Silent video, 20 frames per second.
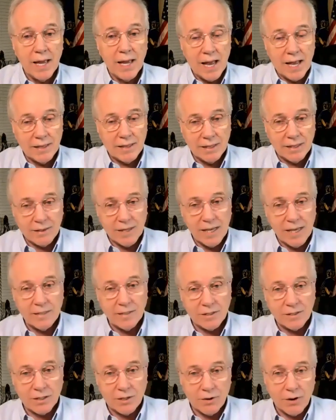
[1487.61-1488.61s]
and the thing
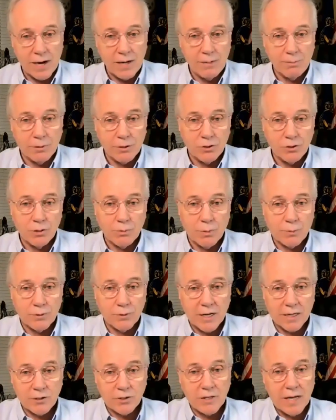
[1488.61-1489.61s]
that the Kratom Consumer
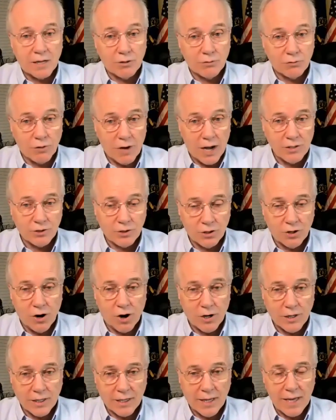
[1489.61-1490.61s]
Protection Act tries to
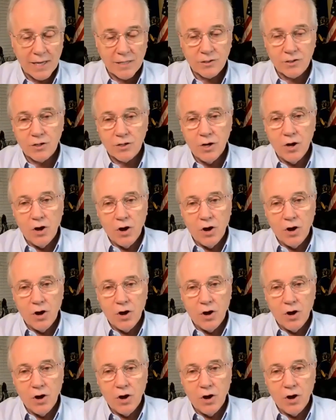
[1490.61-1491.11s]
guard against